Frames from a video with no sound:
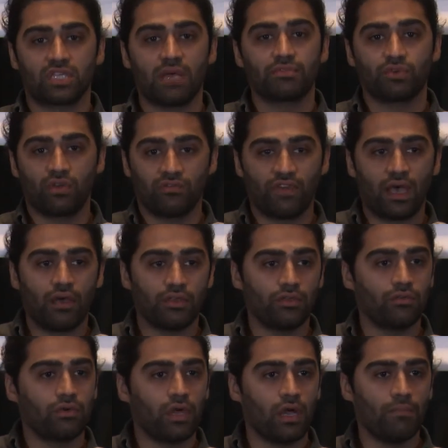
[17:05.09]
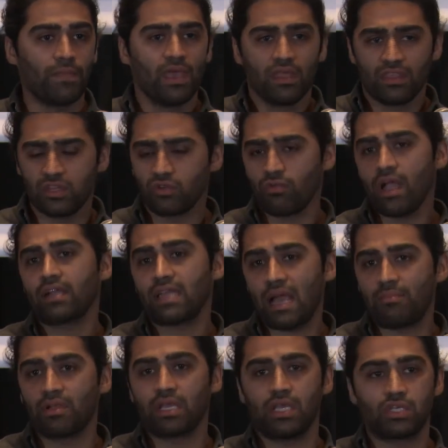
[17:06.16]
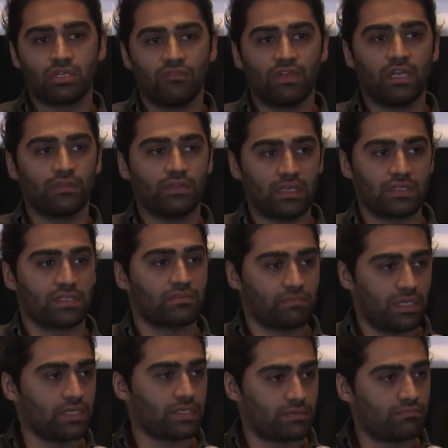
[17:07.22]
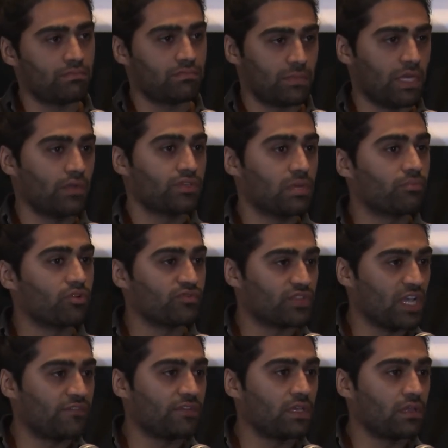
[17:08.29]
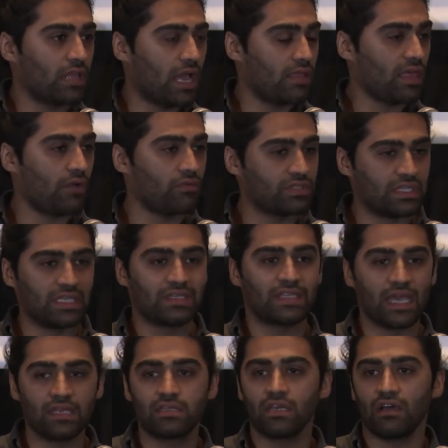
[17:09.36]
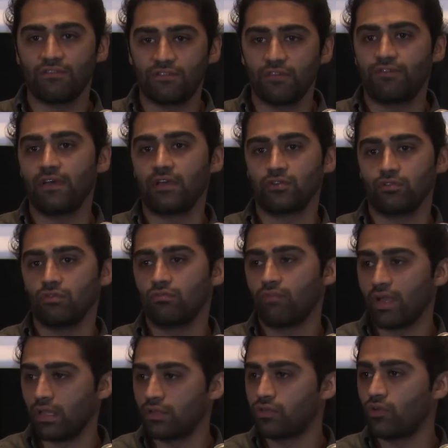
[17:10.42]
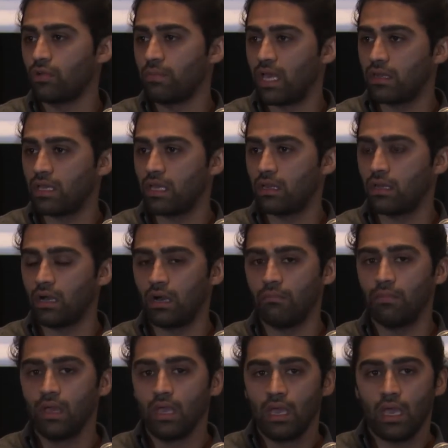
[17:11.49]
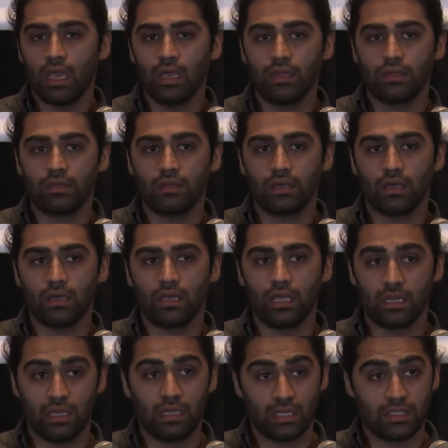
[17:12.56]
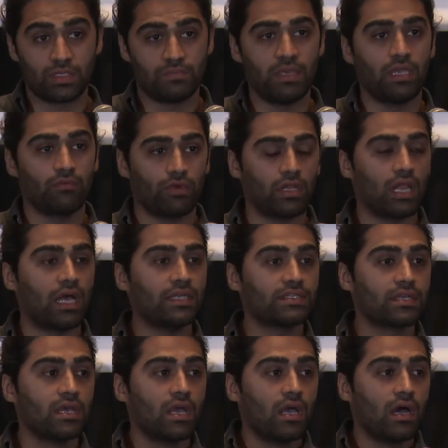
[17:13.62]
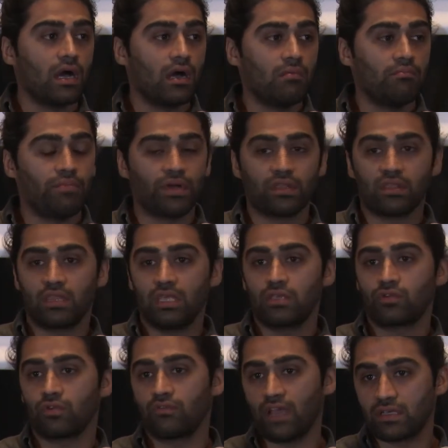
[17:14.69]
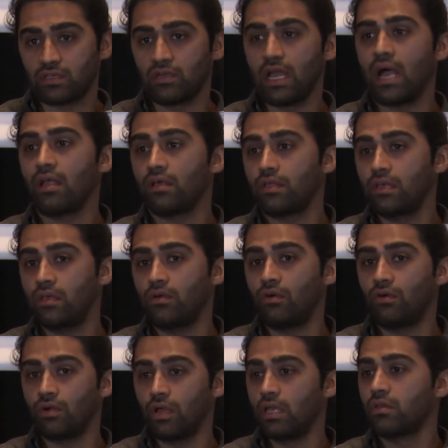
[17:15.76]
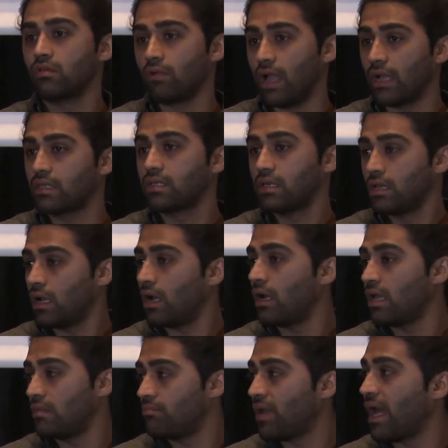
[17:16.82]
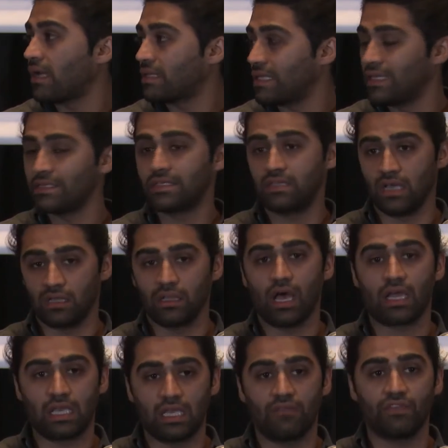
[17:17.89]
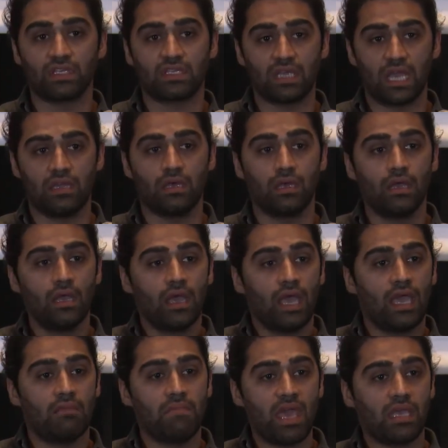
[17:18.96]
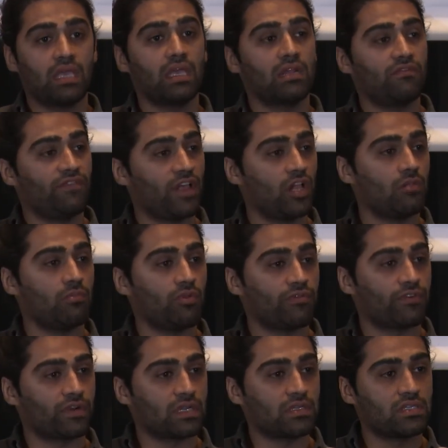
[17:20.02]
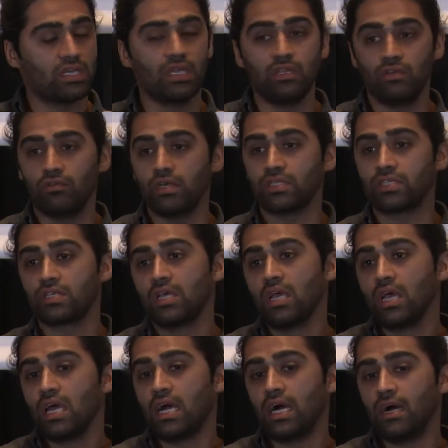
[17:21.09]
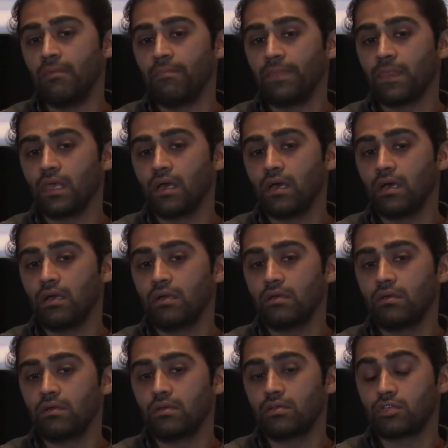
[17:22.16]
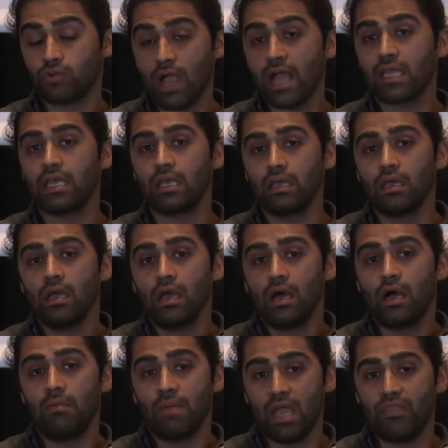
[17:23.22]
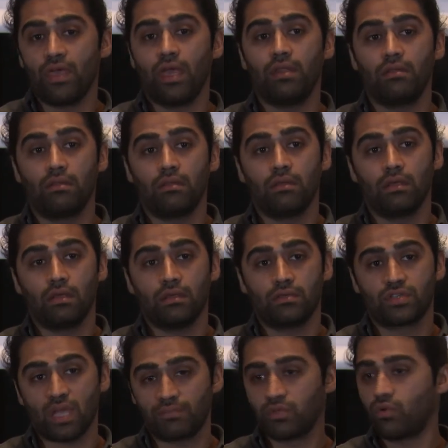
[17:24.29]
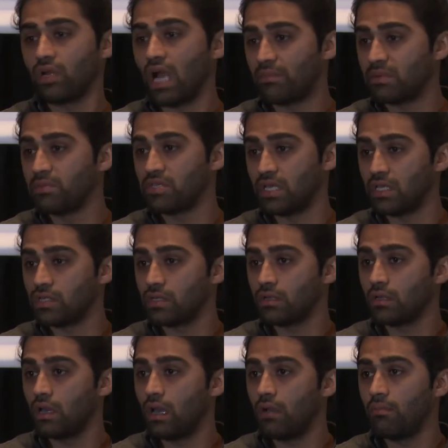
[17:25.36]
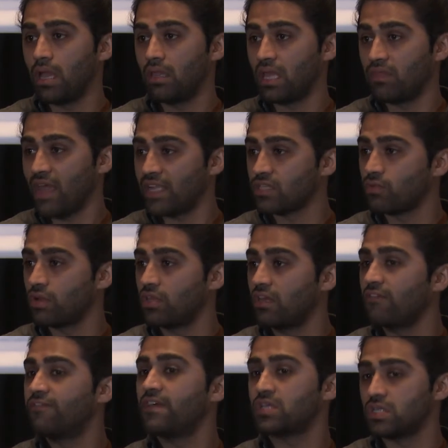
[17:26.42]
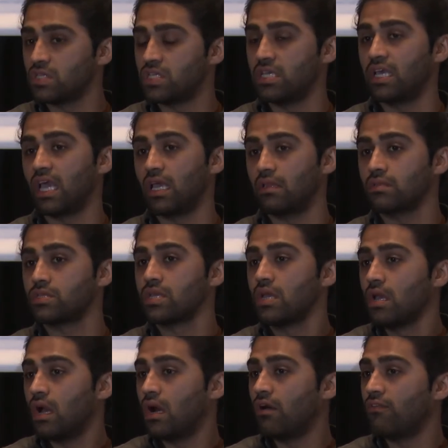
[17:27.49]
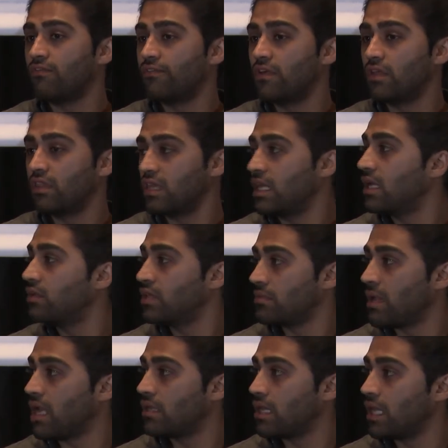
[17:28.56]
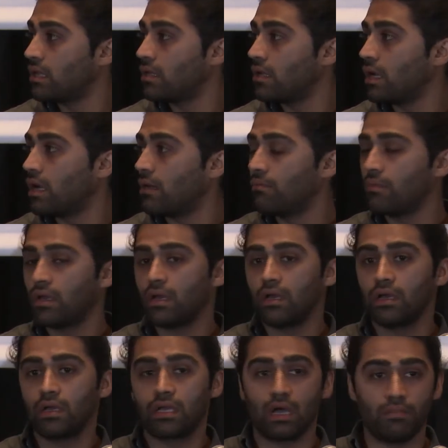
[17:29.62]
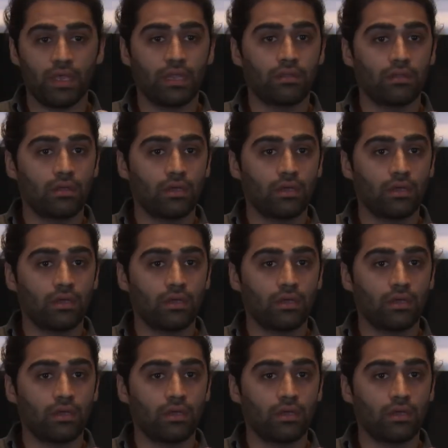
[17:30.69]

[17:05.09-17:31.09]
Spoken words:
subsequent value. The direct application of ELDs is to improve safety. That was the intent of the federal regulatory mandate, and it is being realized. But the sort of externality or indirect impact is the unlocking of this data and making it available for continuous tracking and then subsequent optimization. And that's where the efficiency gains of the ELD mandate come in.